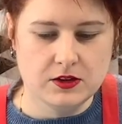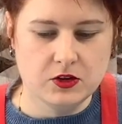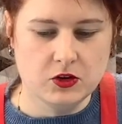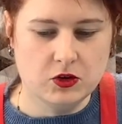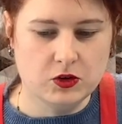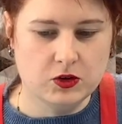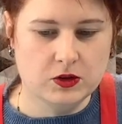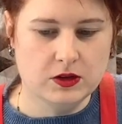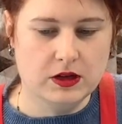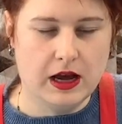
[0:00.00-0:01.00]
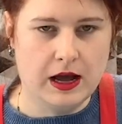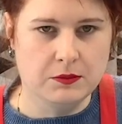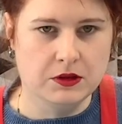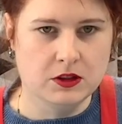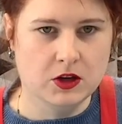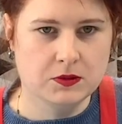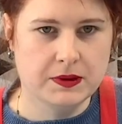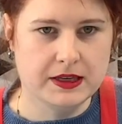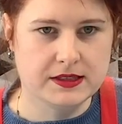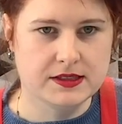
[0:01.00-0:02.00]
your long
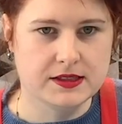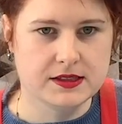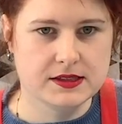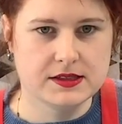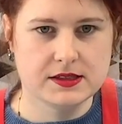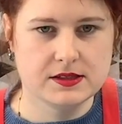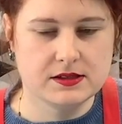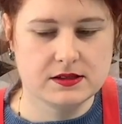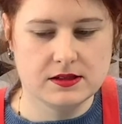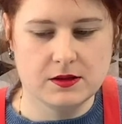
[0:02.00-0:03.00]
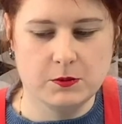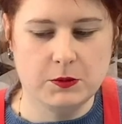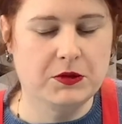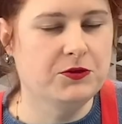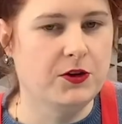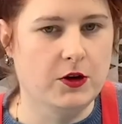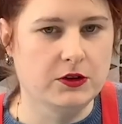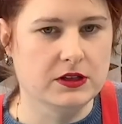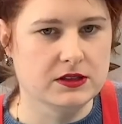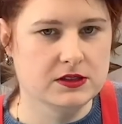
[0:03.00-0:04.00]
pieces when we fold
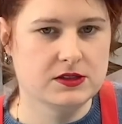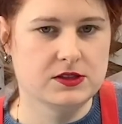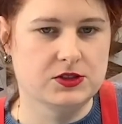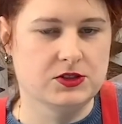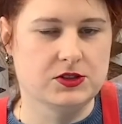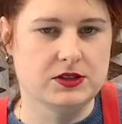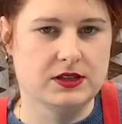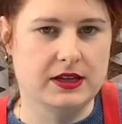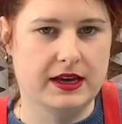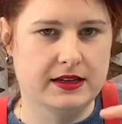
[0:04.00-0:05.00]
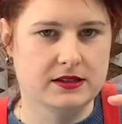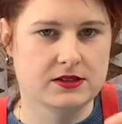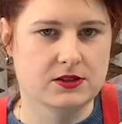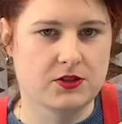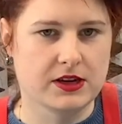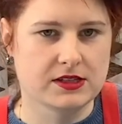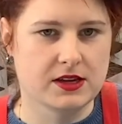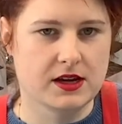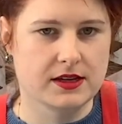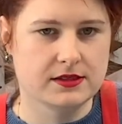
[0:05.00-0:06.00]
it to get it to the right
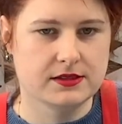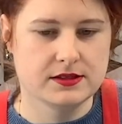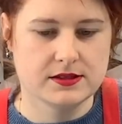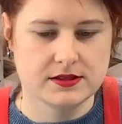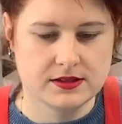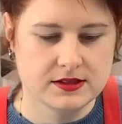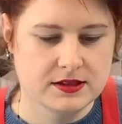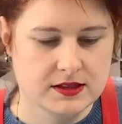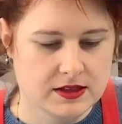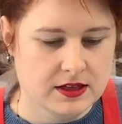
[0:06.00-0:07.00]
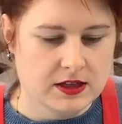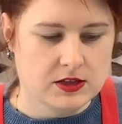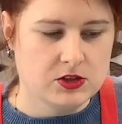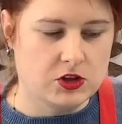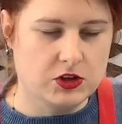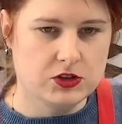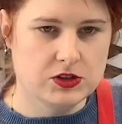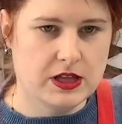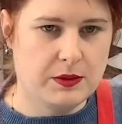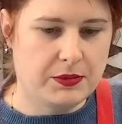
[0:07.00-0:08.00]
size. So you do that